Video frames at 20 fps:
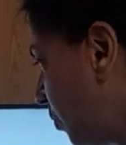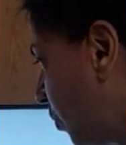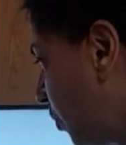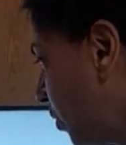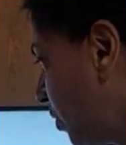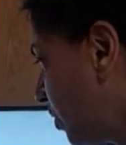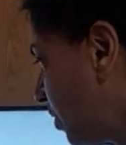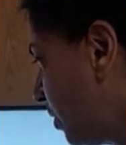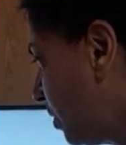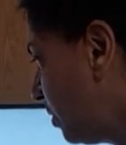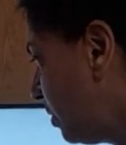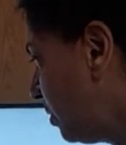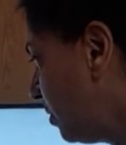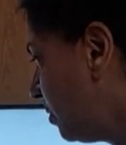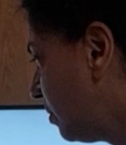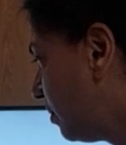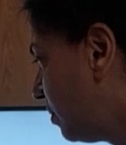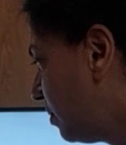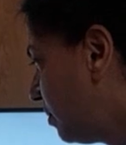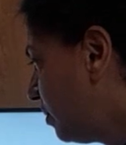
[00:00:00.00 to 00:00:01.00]
portion
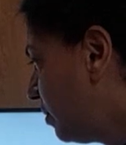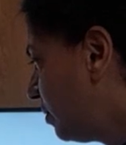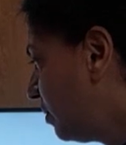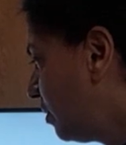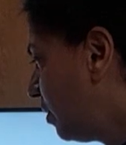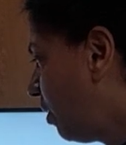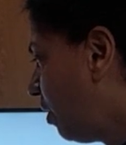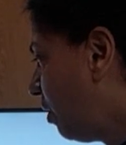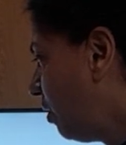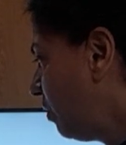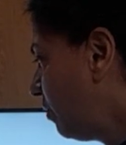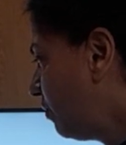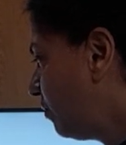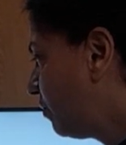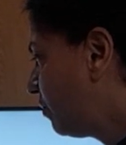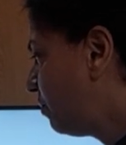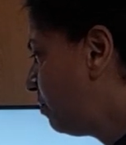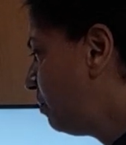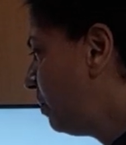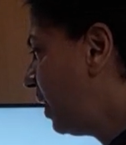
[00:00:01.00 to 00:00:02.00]
of
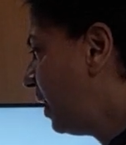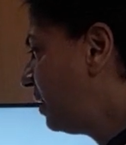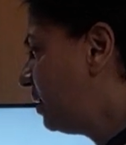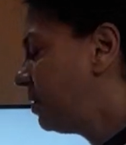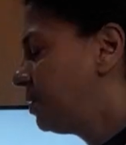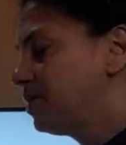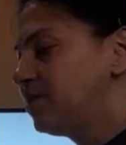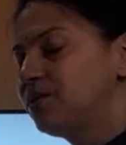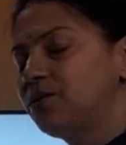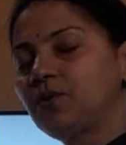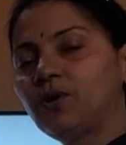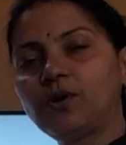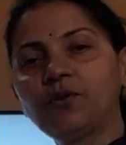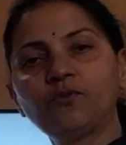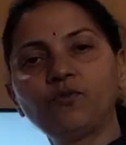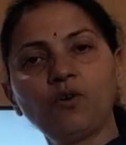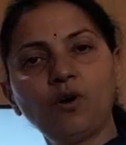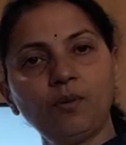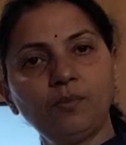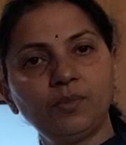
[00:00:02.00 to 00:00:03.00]
bladder is not
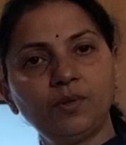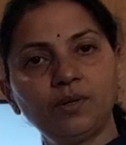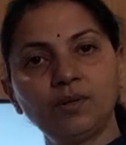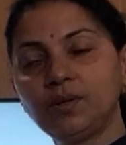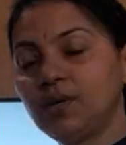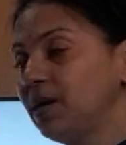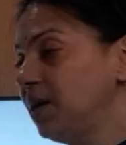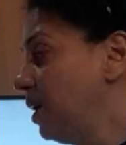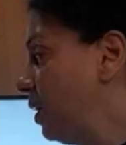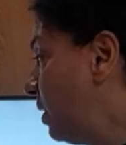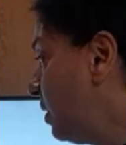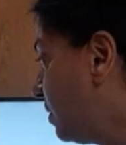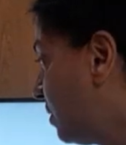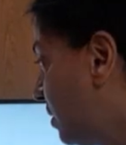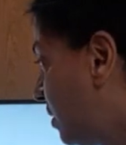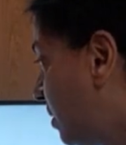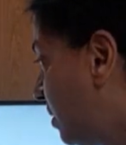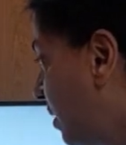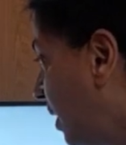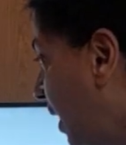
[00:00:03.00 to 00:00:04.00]
formed,
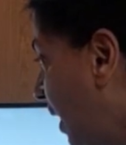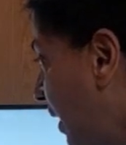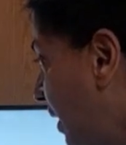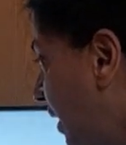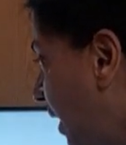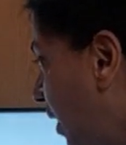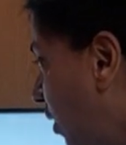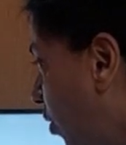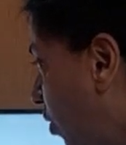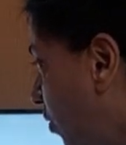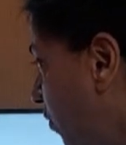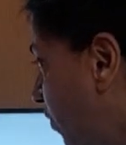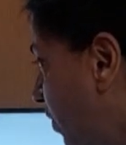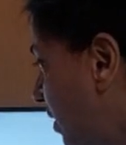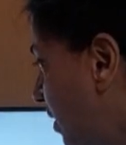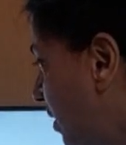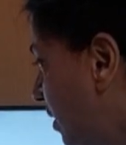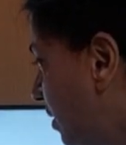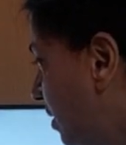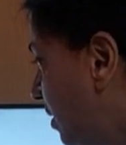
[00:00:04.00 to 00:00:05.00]
and along with
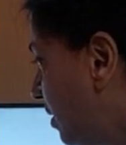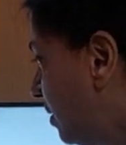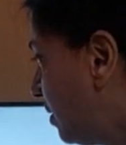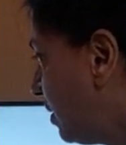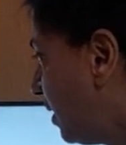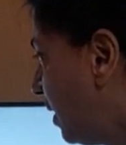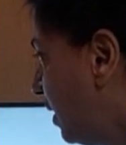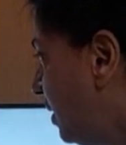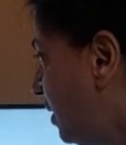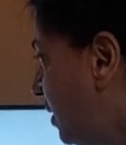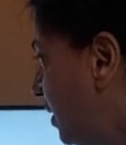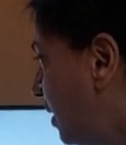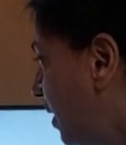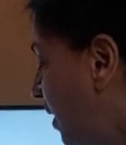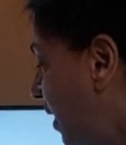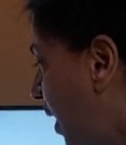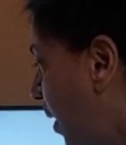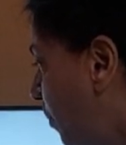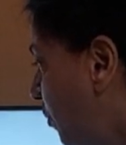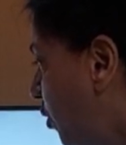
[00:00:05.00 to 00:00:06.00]
it this
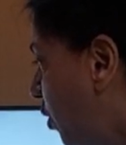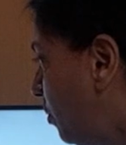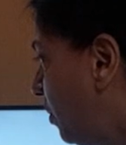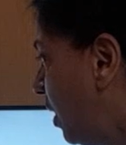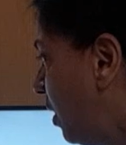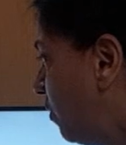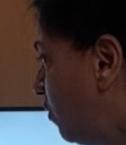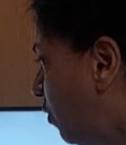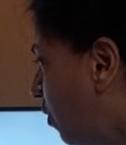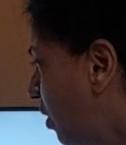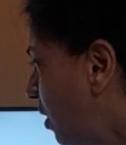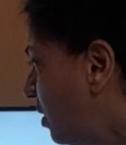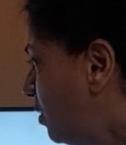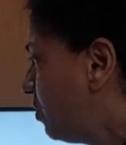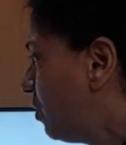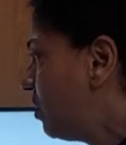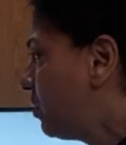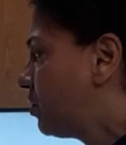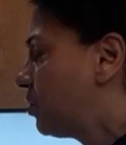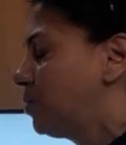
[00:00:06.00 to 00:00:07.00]
anterior abdominal wall is
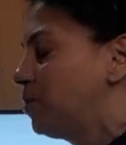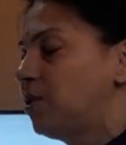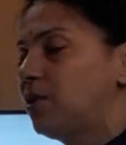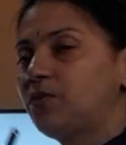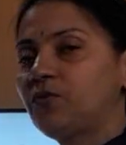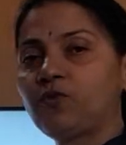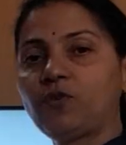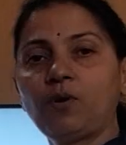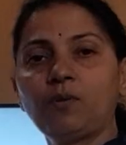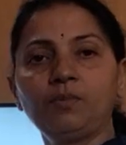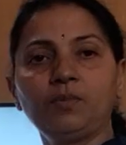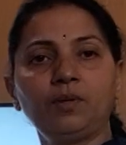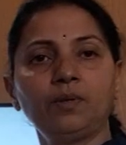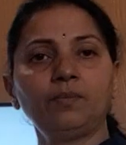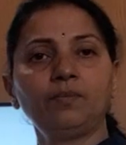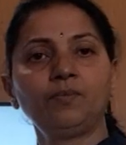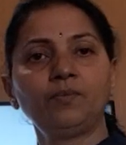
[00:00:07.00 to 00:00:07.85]
also not formed.